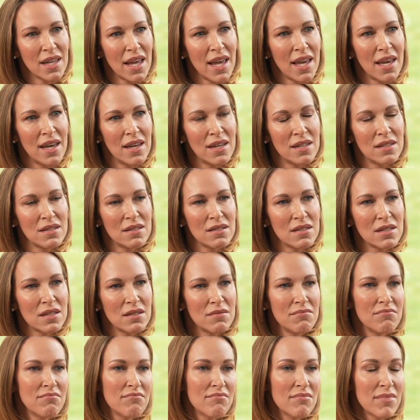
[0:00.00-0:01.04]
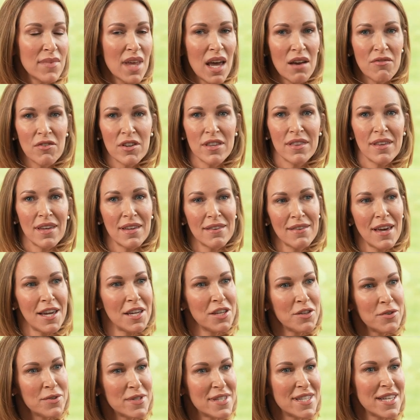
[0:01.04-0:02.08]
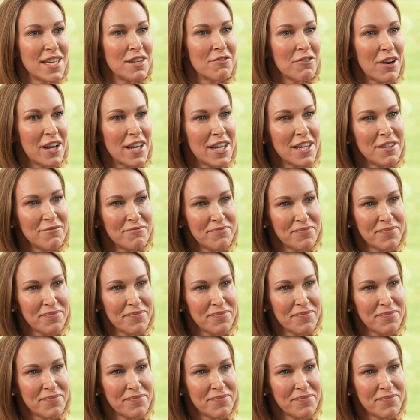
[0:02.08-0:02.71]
and everything that you see, right?